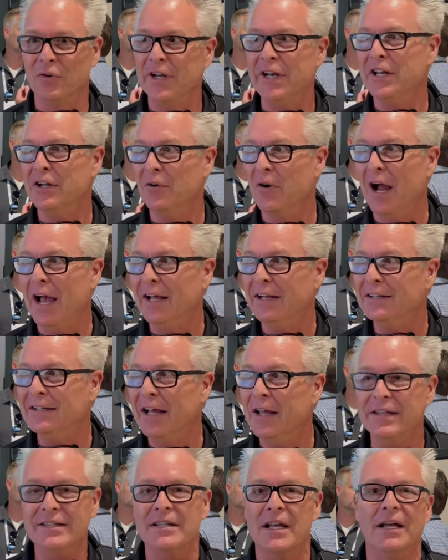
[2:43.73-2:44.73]
reading right.
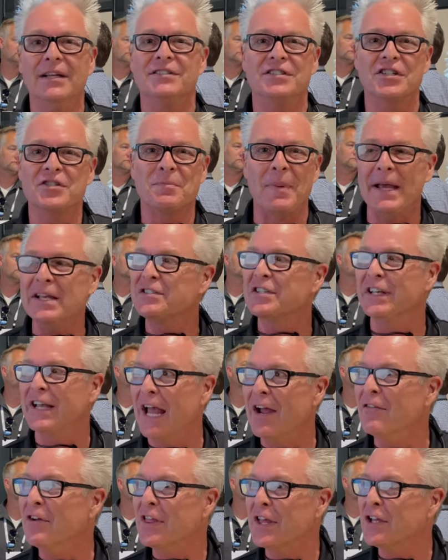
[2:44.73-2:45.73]
It's, it's just basically
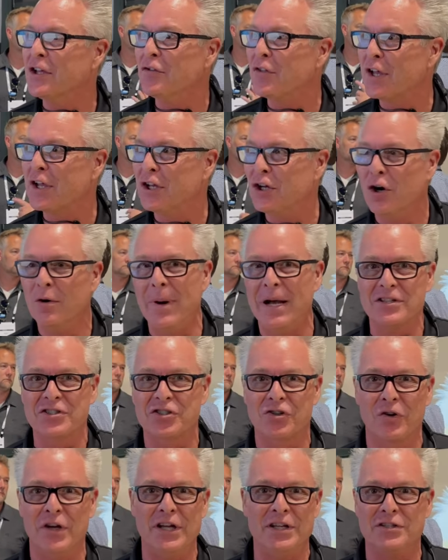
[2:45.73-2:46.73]
everything you think you know about
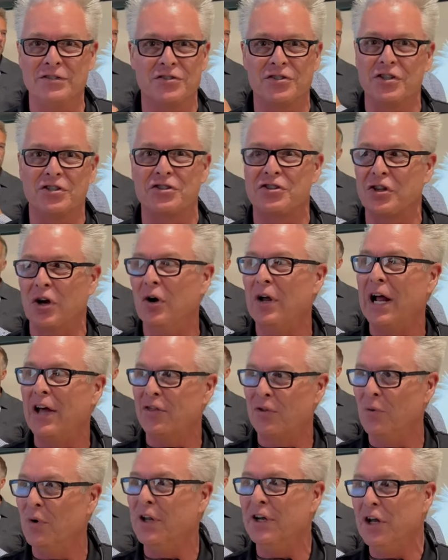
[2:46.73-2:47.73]
screens, just throw it out
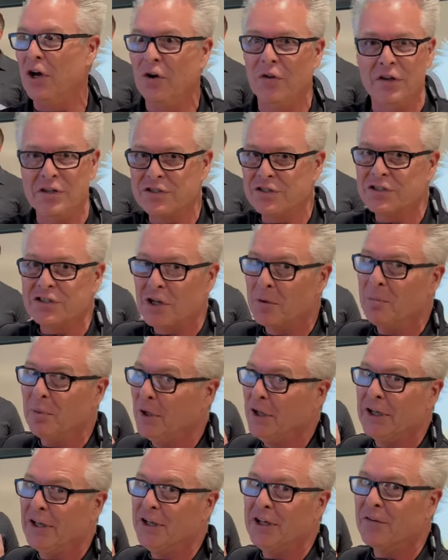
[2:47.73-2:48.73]
the window. This is a
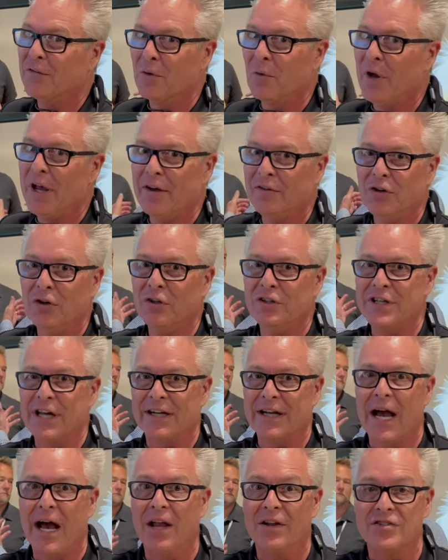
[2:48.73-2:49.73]
completely different way of doing
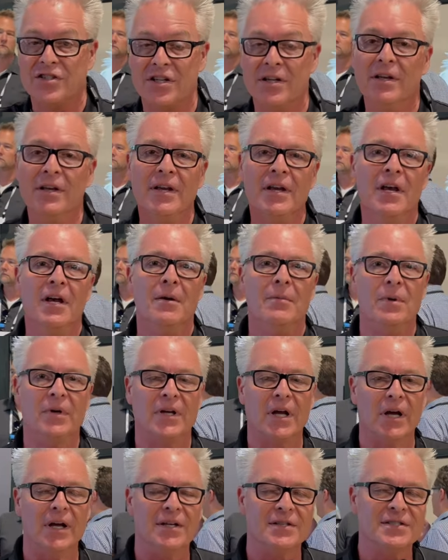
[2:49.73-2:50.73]
technology
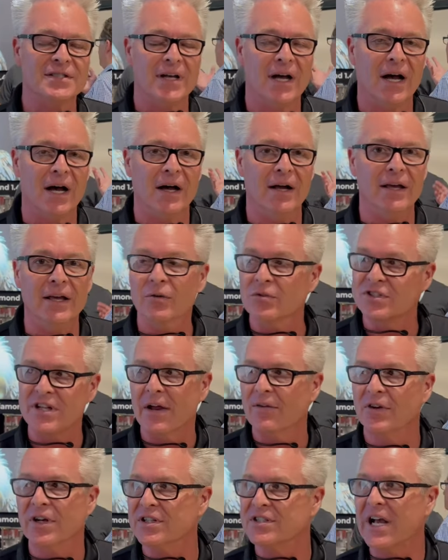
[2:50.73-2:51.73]
because uh, it was
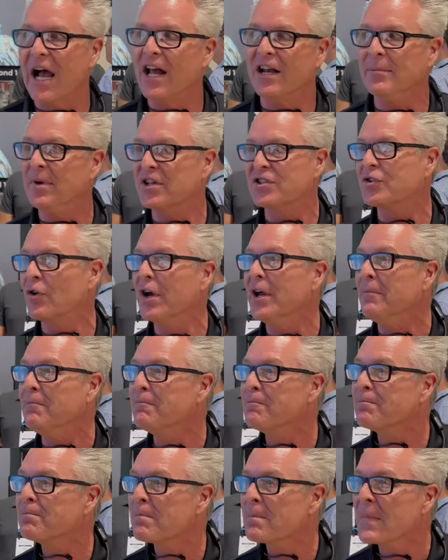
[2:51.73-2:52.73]
never designed to be a screen.
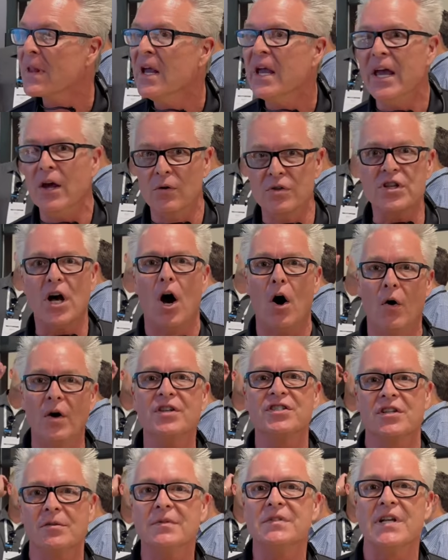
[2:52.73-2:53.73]
It was
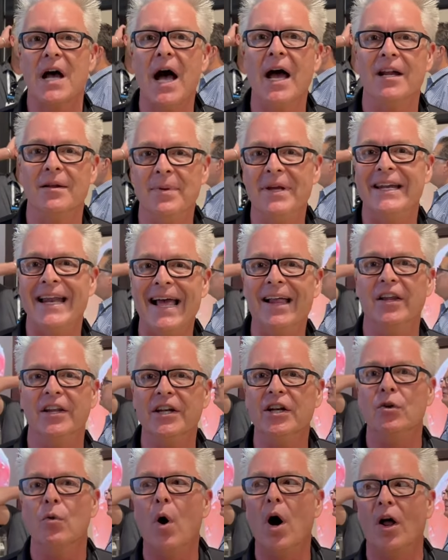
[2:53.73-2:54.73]
always designed to be an
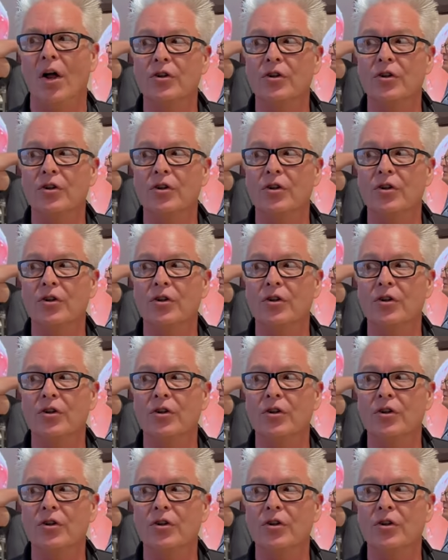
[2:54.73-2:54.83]
LED wall